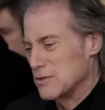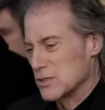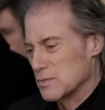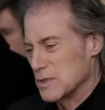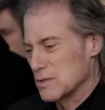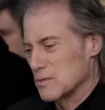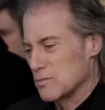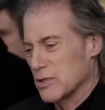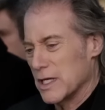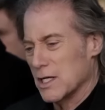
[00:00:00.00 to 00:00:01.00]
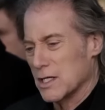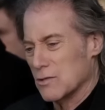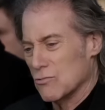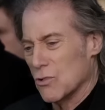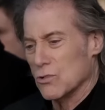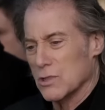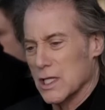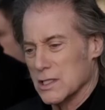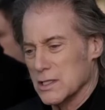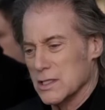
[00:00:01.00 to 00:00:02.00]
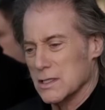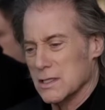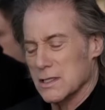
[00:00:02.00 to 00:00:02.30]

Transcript: I've just been playing on a roll lately.